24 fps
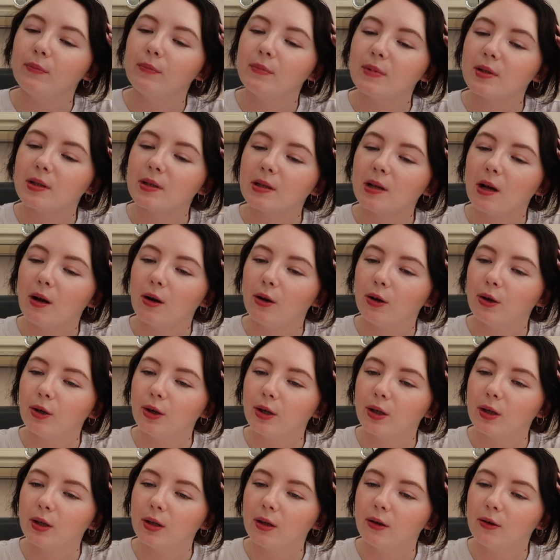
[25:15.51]

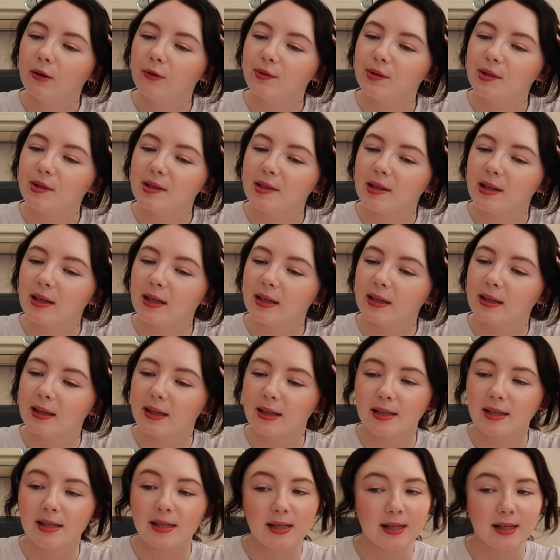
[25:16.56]
so obviously
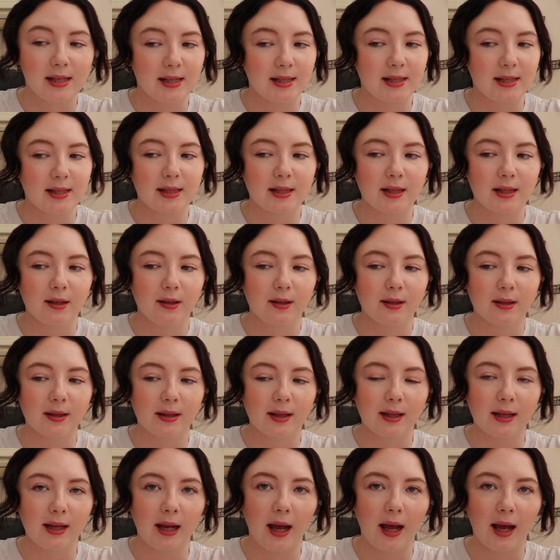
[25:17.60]
this is
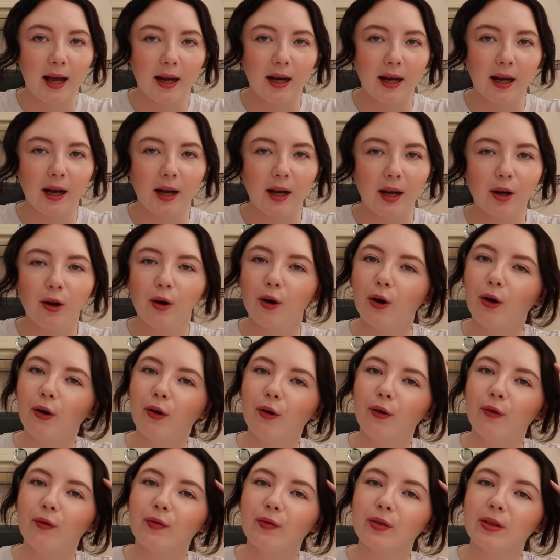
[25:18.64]
the end
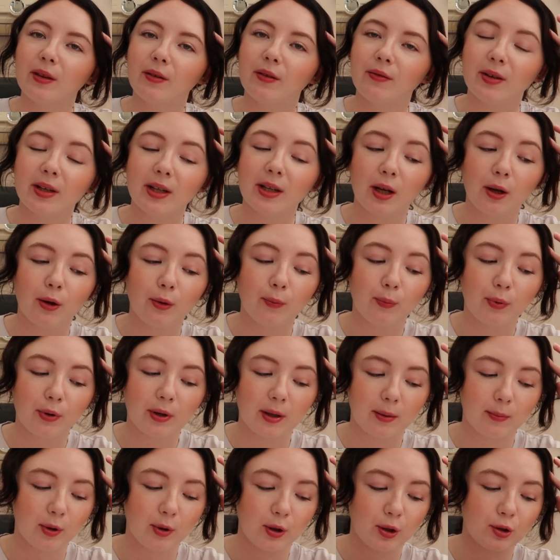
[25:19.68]
of the video pretty
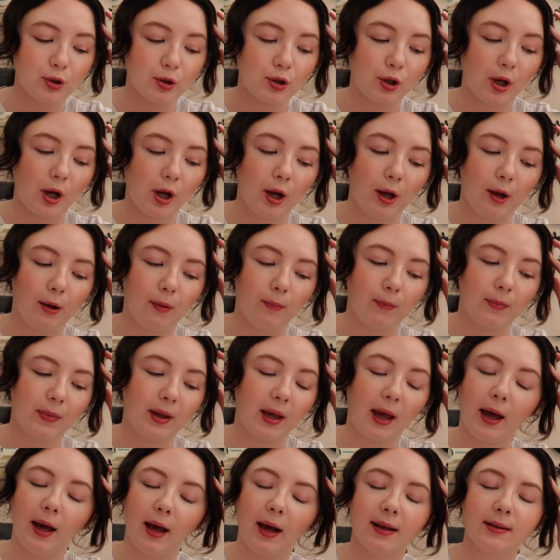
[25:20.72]
much.
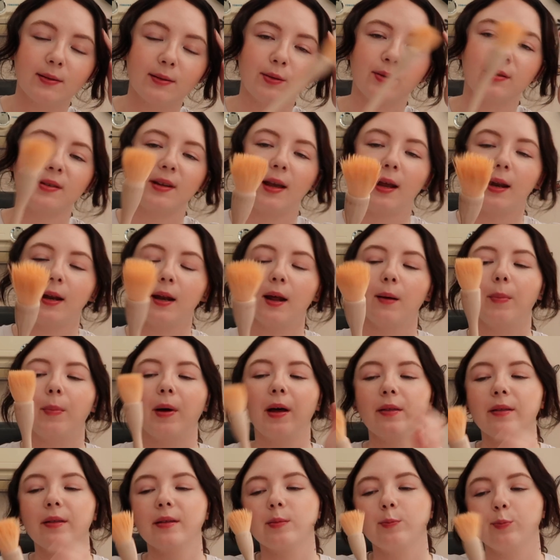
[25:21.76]
Yeah, as I was saying
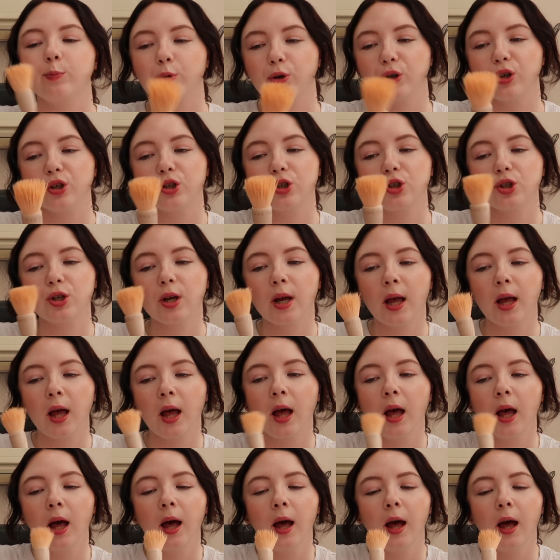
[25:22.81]
about this brush,
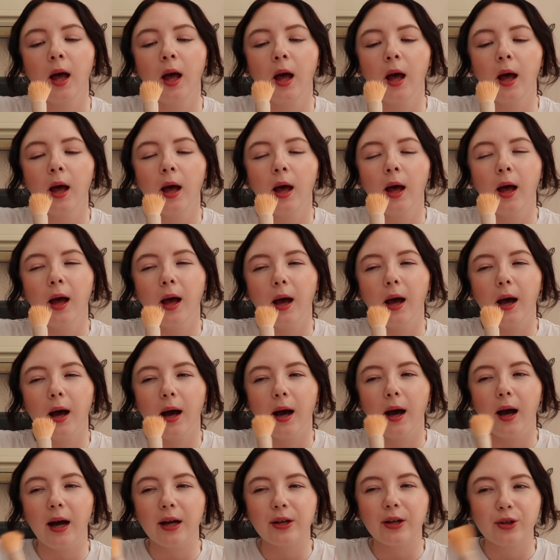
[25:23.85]

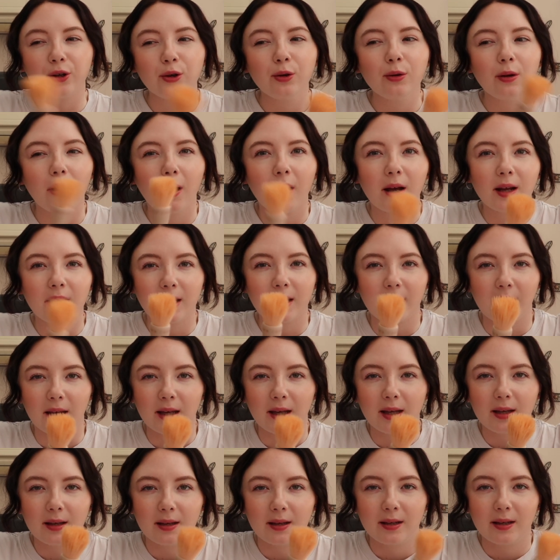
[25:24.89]
I do like
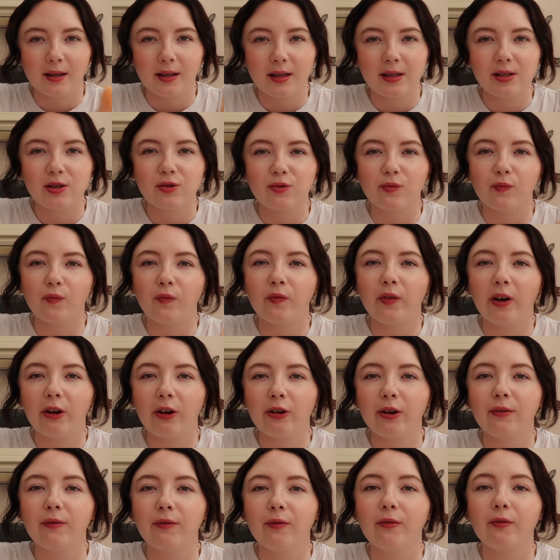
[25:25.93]
it. It's
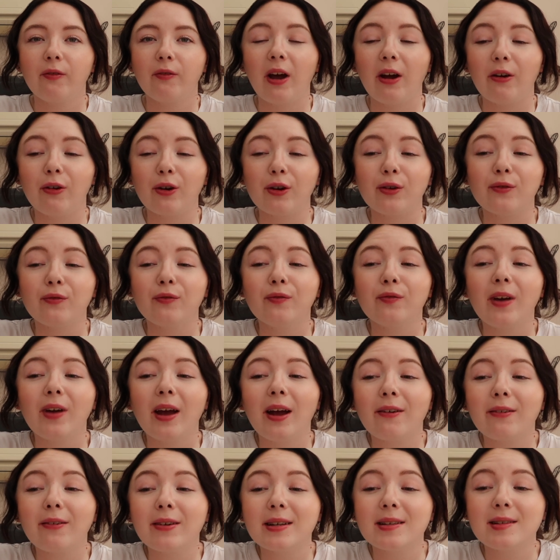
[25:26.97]
very, very,
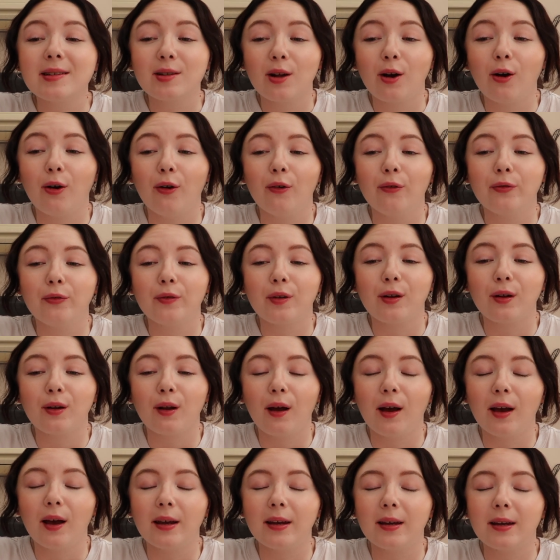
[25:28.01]
very soft.
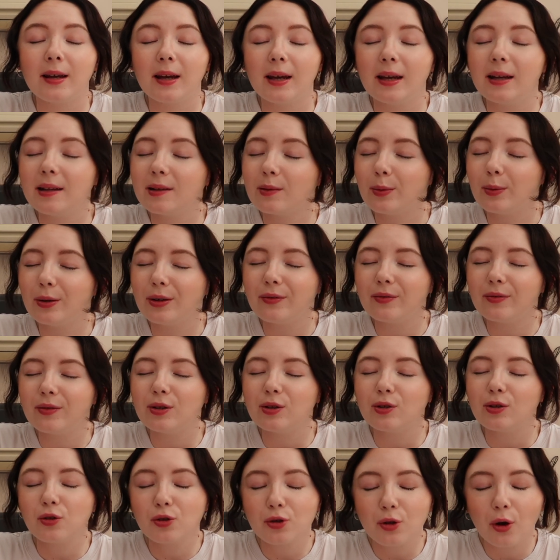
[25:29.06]
Like, it's one of the
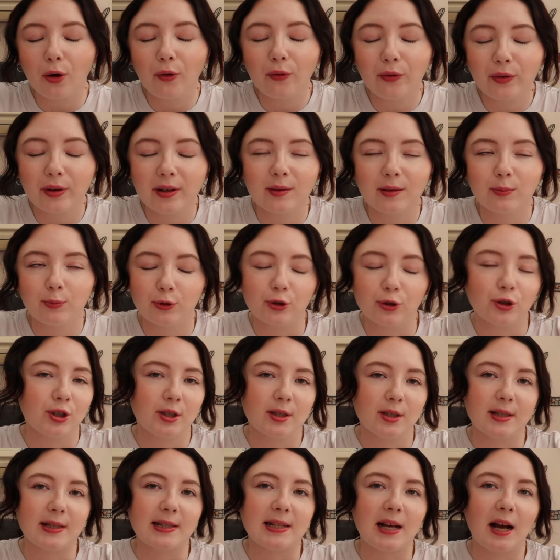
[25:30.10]
softest
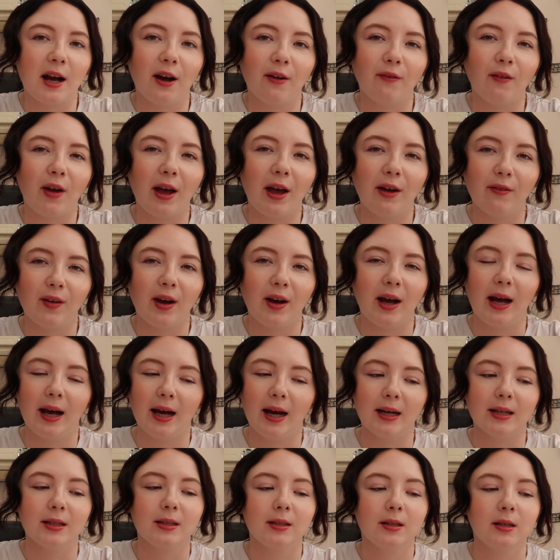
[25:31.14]
brushes I've ever
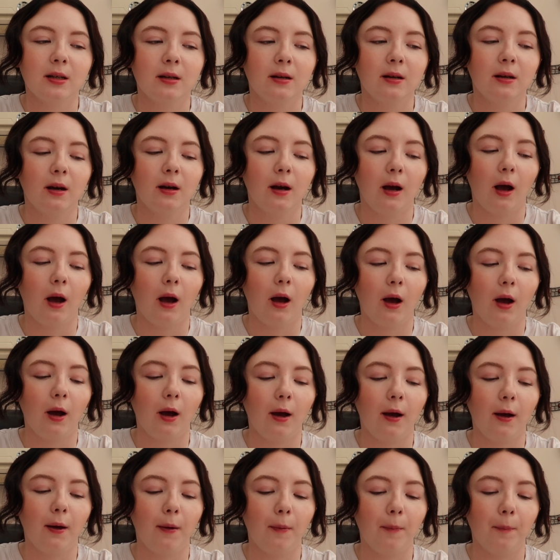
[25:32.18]
had.
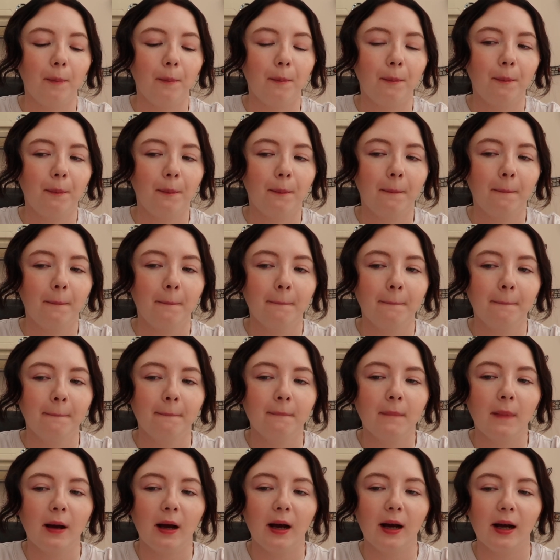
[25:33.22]
And
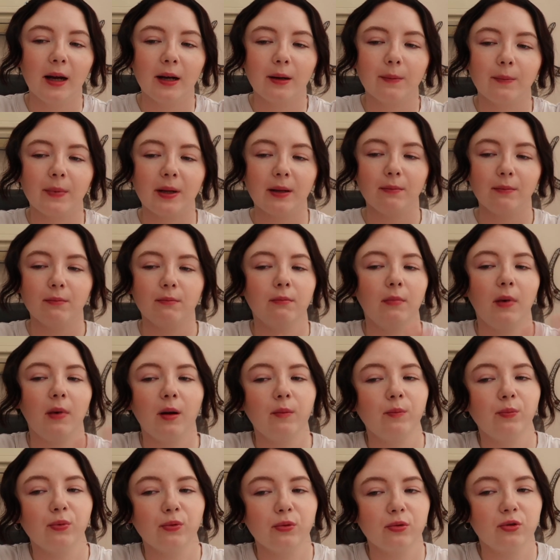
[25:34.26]
I mean,
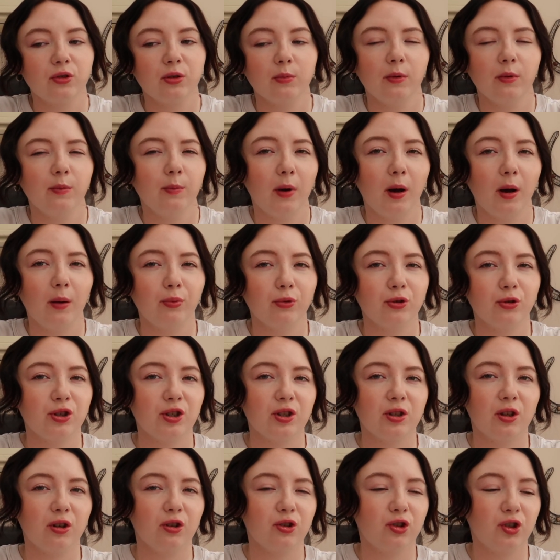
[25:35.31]
some of my brushes
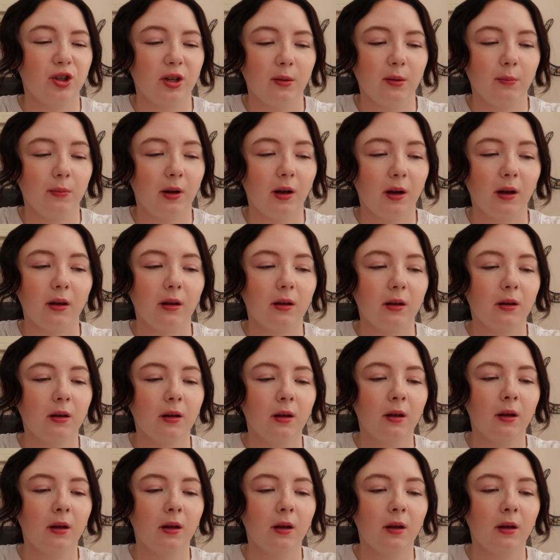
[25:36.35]
aren't cheap. Like,